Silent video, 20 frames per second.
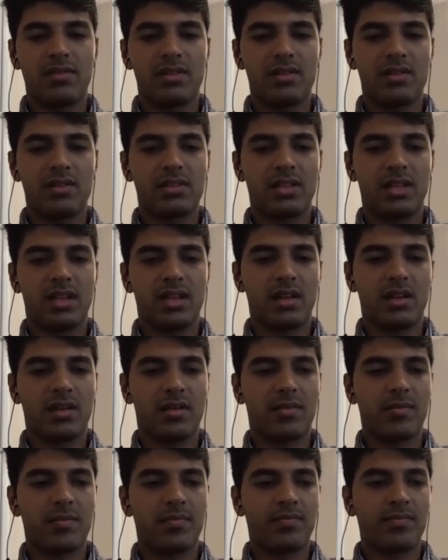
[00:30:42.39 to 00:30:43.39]
first
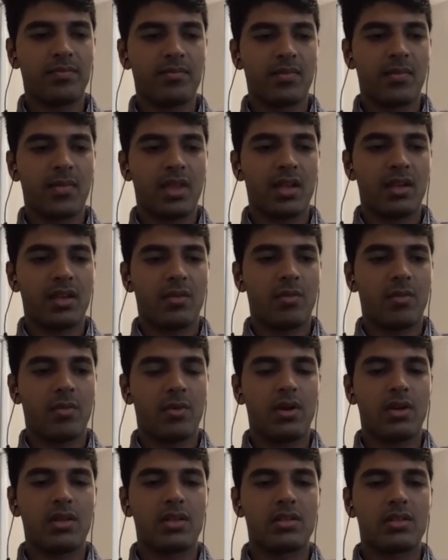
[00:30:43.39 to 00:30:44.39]
thing
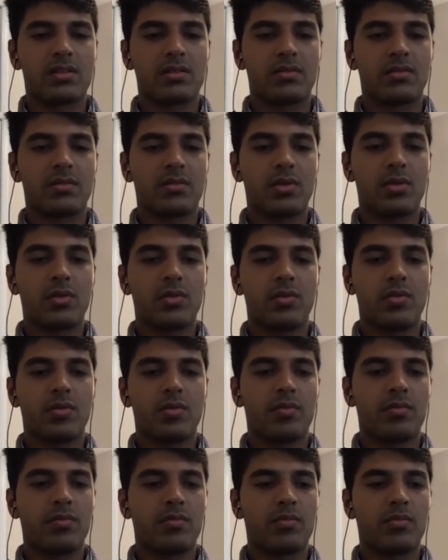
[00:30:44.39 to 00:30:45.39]
was
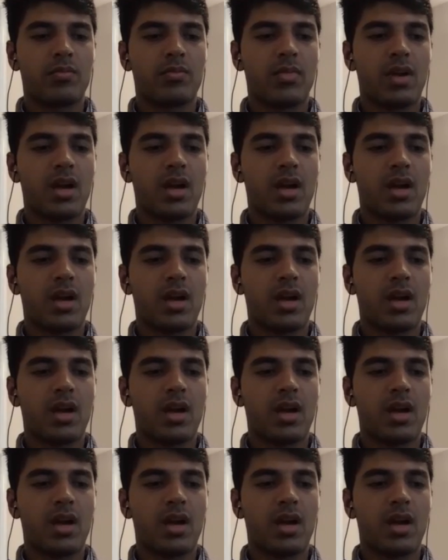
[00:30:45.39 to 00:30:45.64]
to